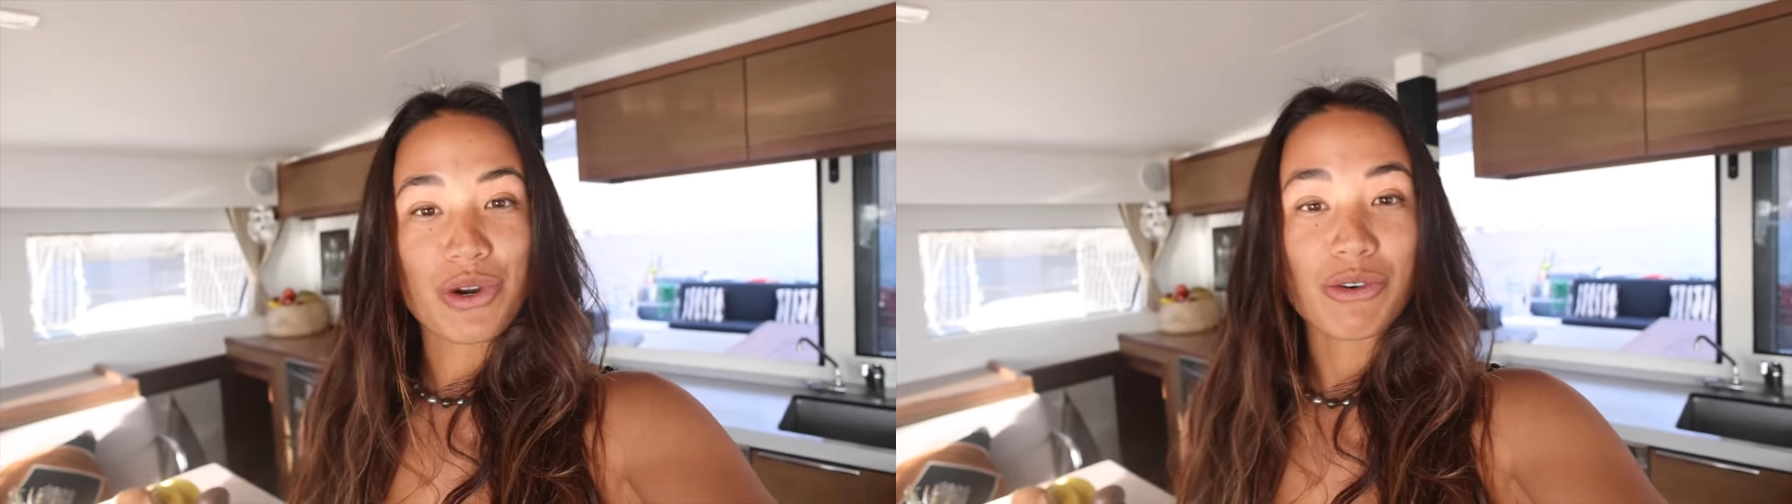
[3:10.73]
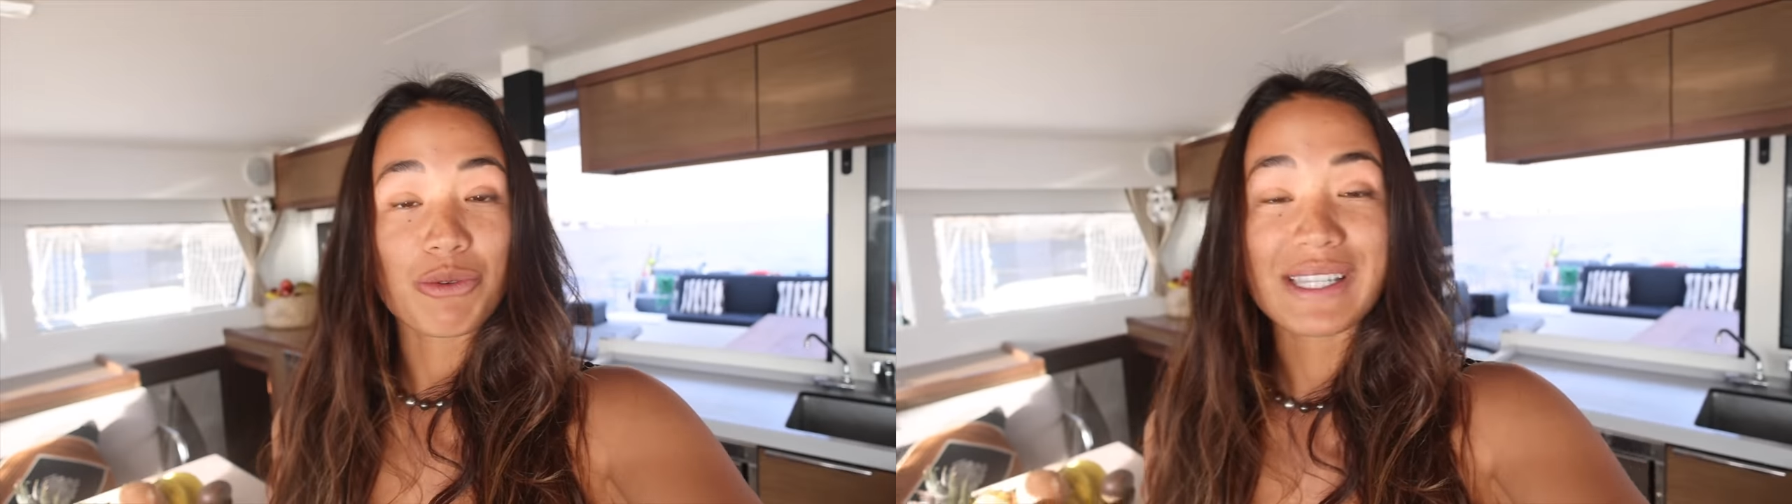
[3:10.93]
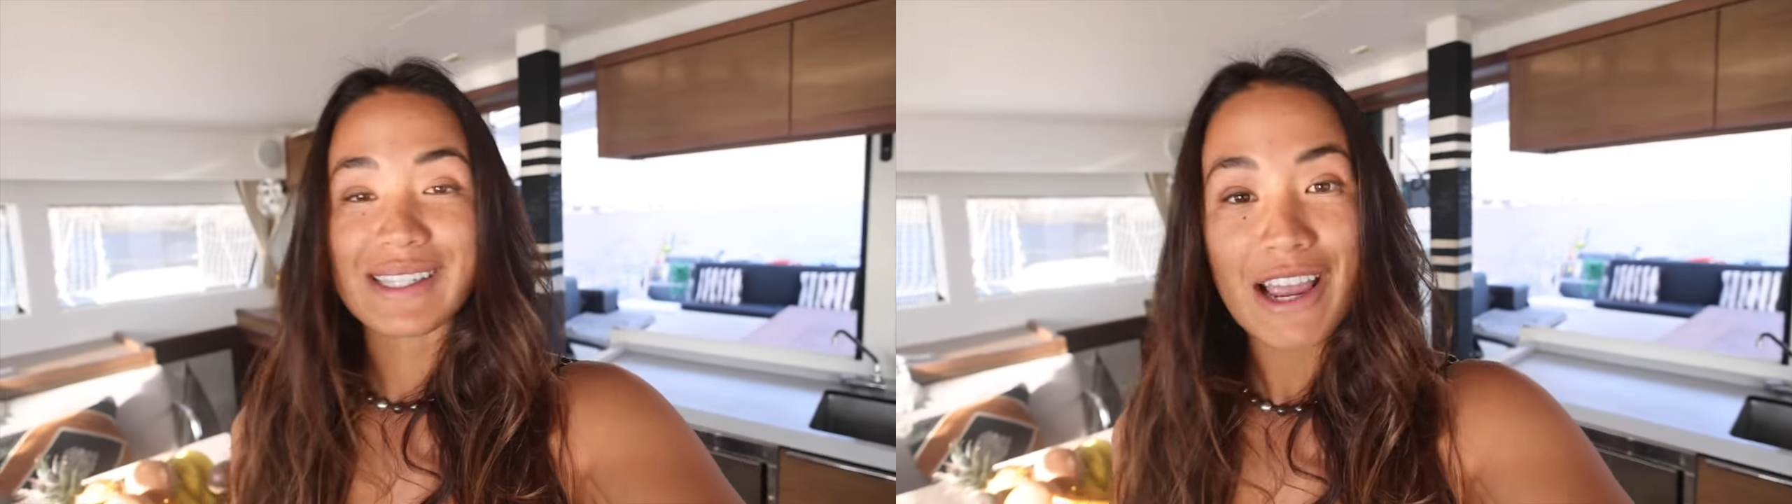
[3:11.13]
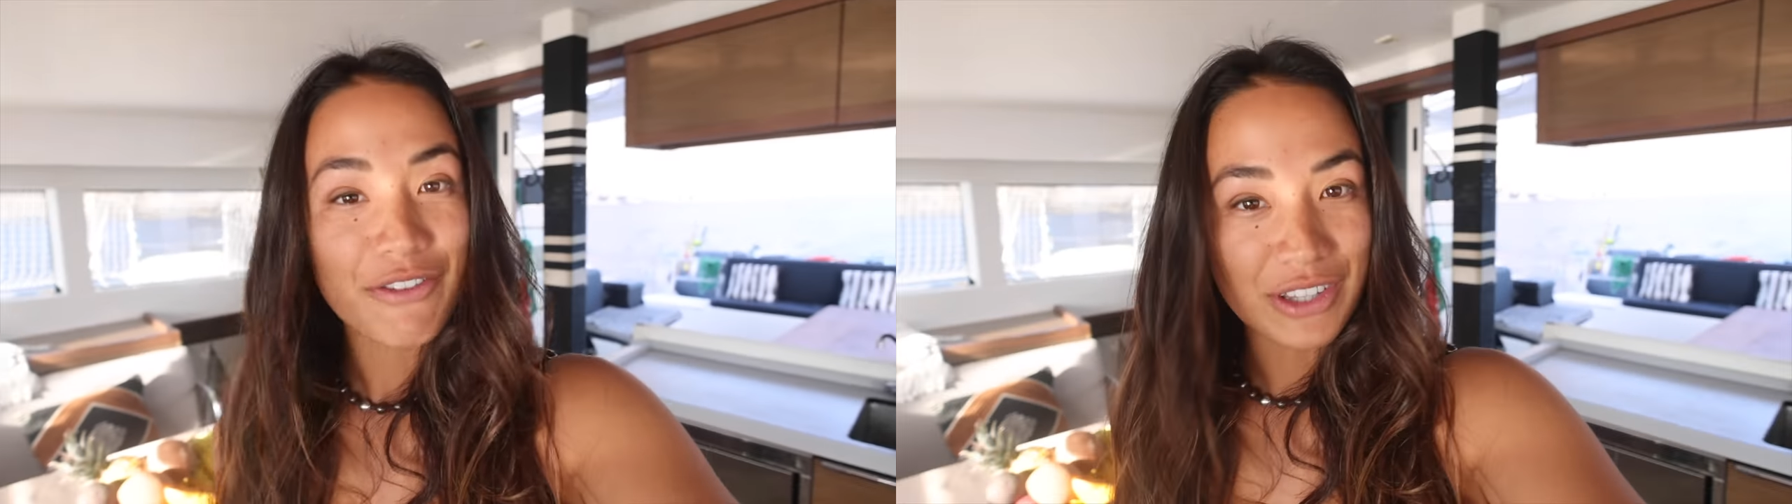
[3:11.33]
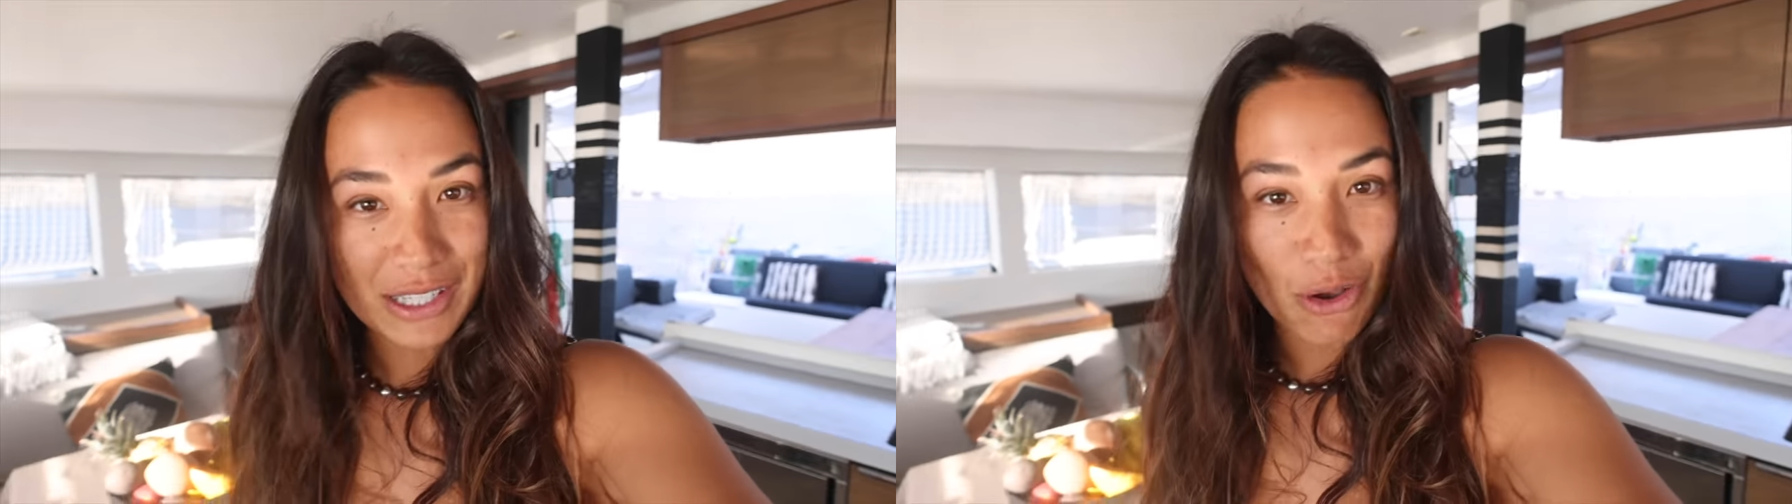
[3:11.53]
where we'll be staying
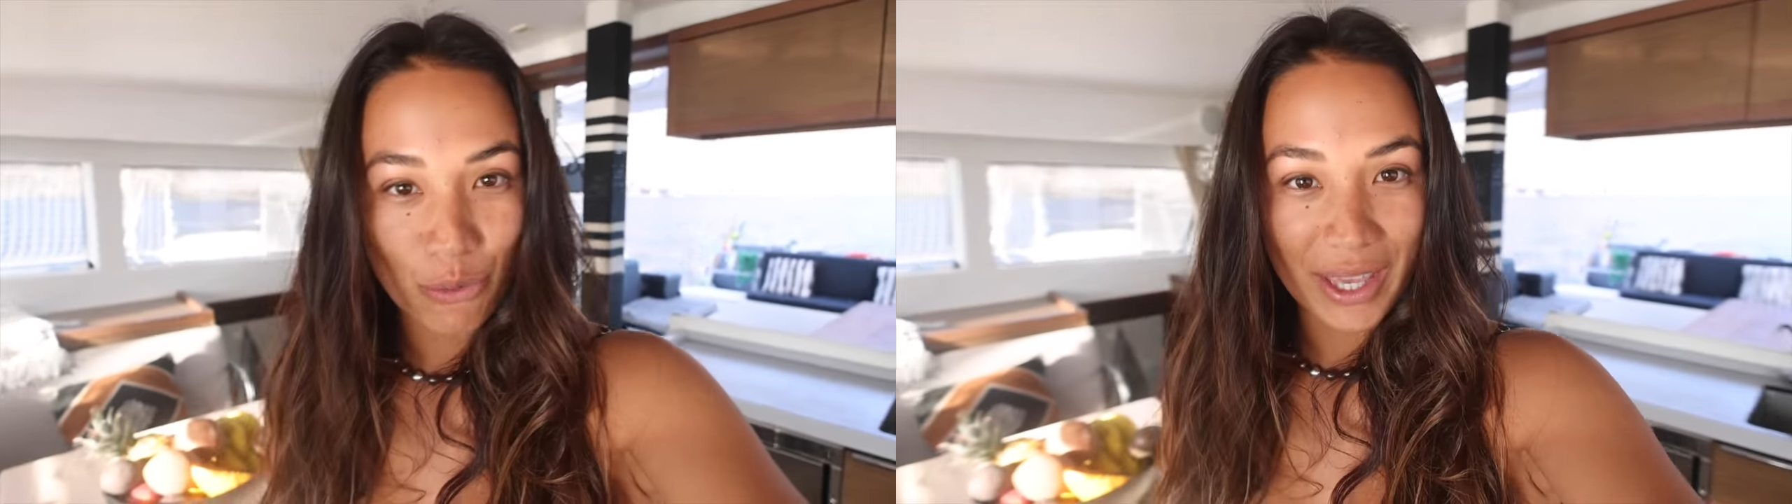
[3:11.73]
for this whole